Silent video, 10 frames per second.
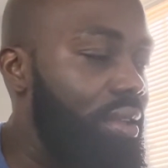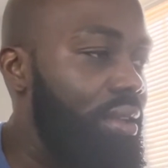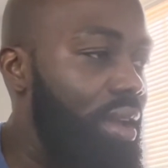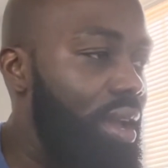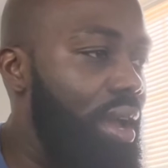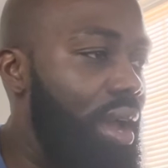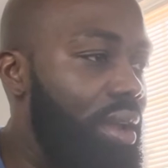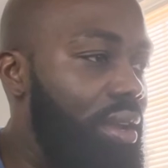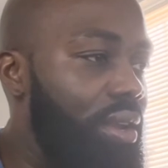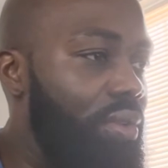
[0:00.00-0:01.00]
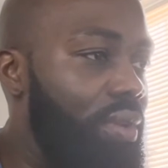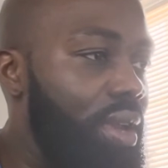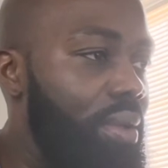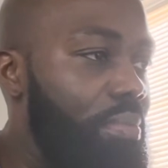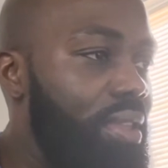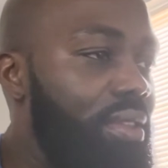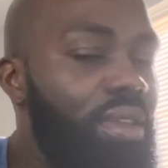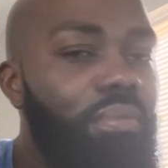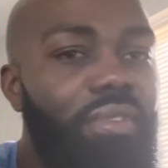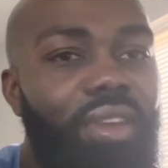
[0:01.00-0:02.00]
I could agree, but the
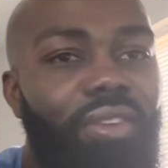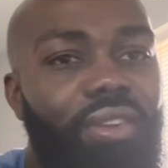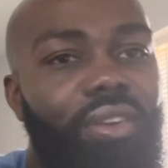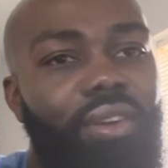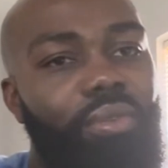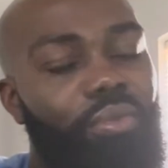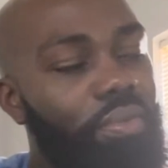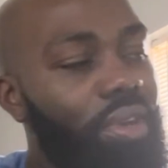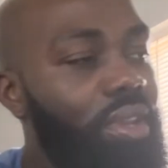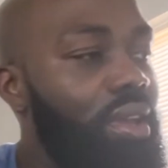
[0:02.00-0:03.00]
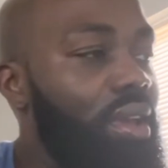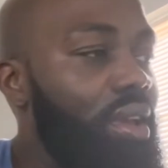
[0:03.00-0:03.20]
temptation comes, man.